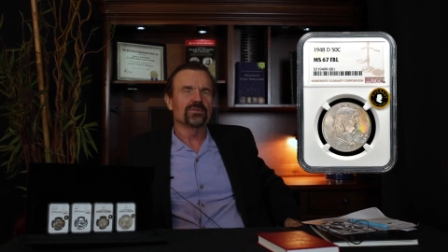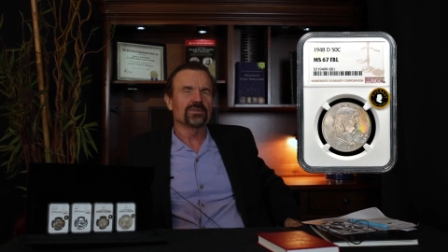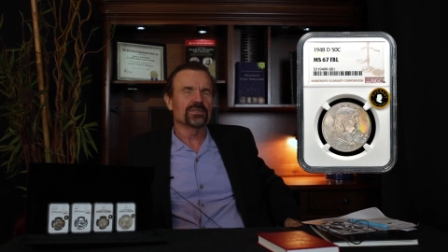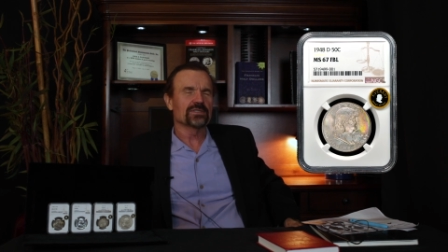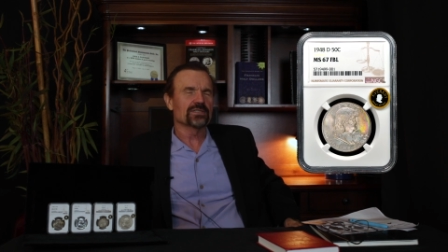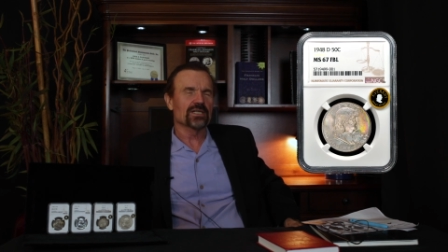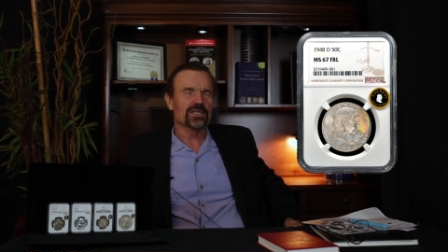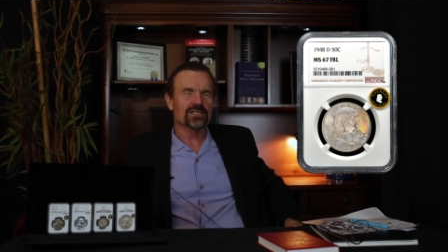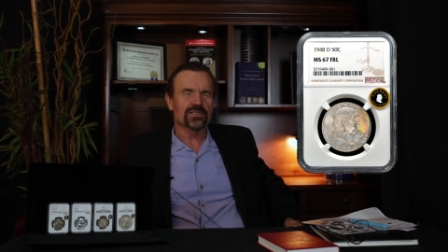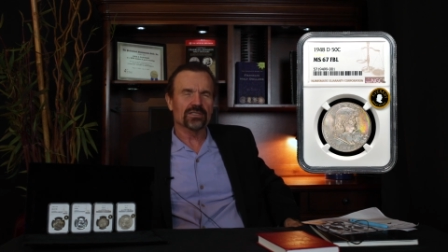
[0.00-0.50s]

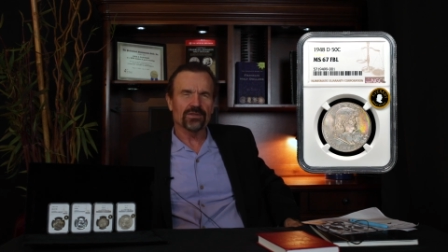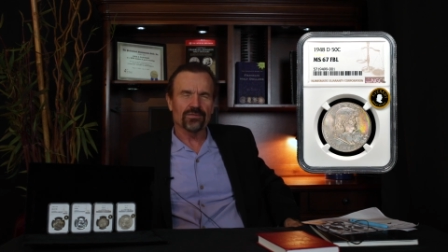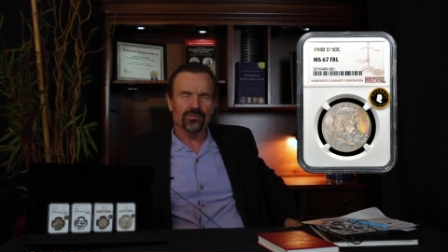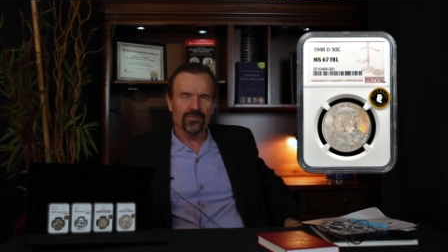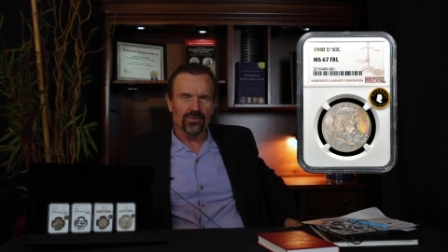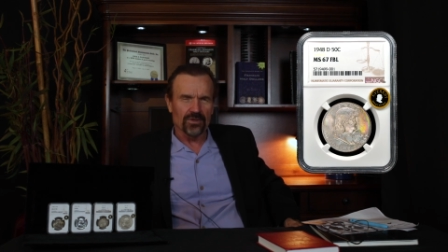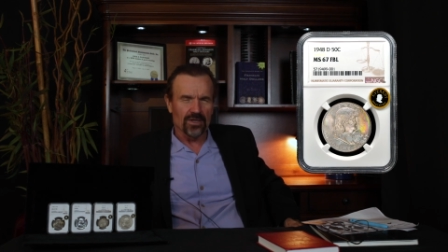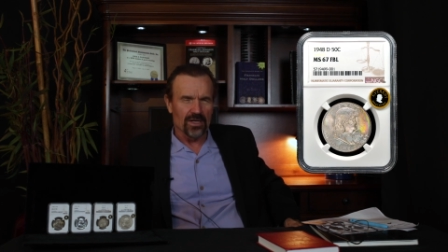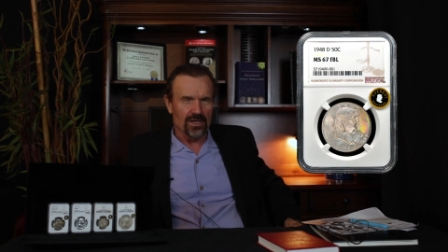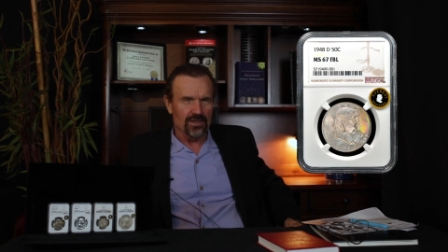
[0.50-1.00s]
essentially
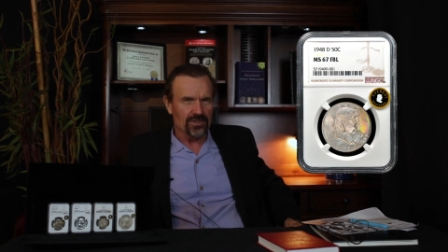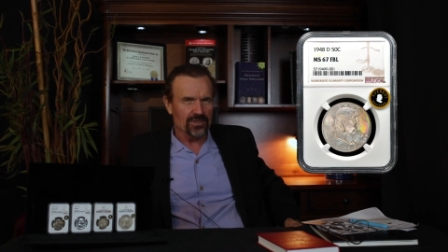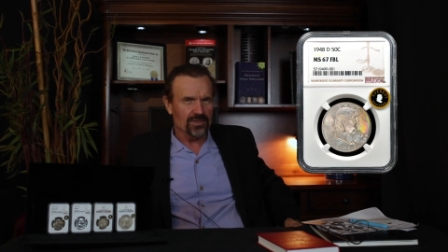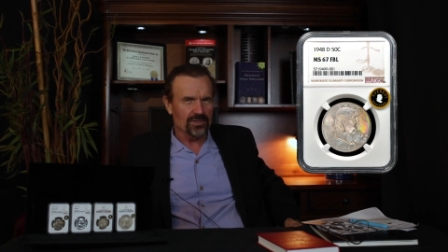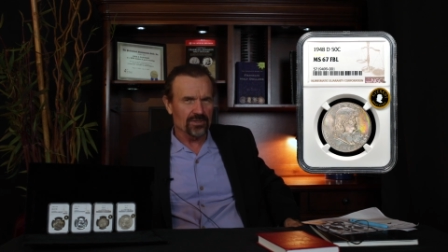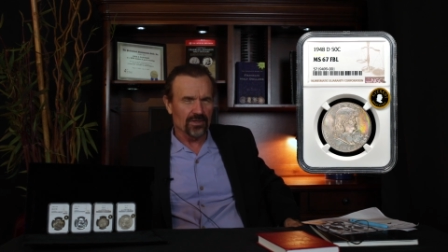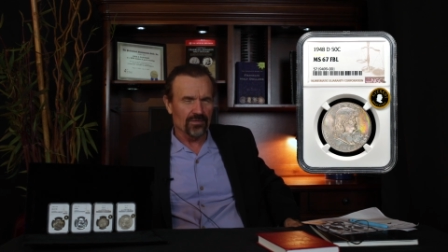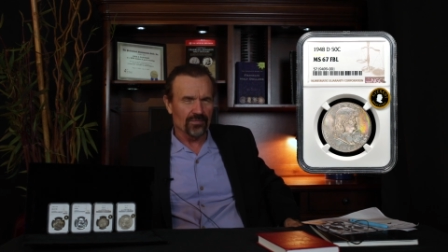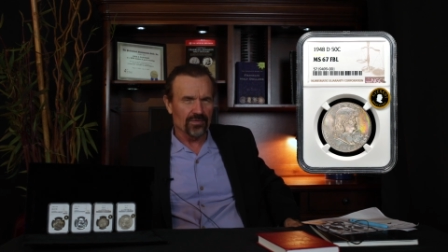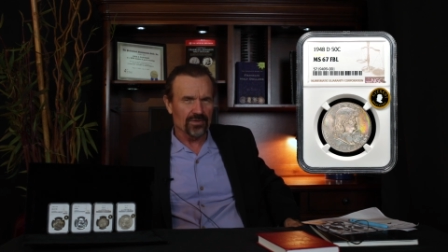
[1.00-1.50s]
flawless
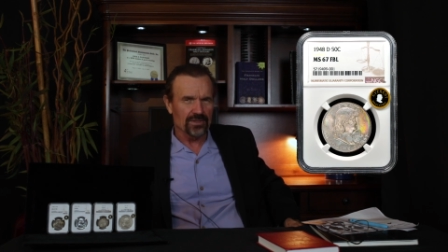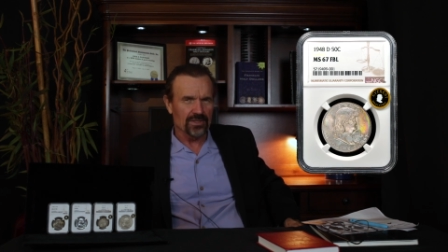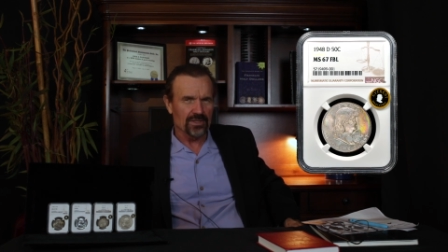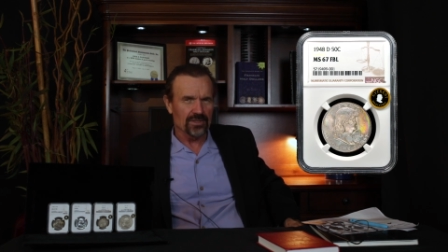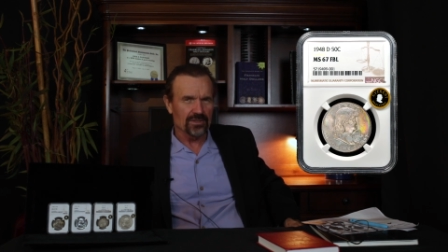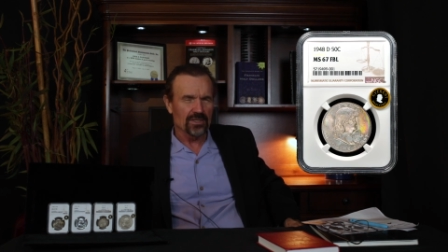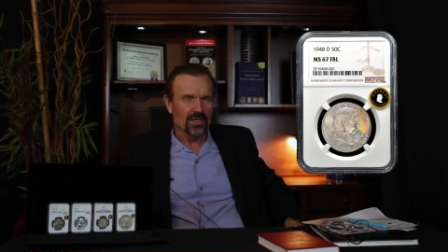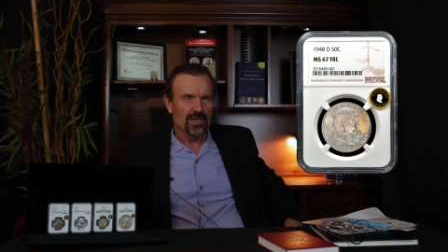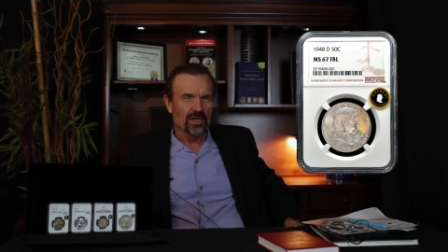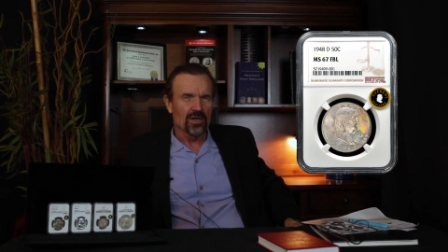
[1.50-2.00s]

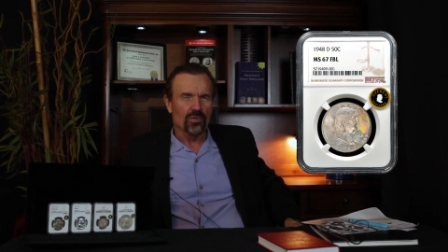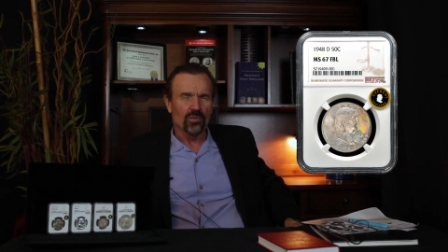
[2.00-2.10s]
surfaces,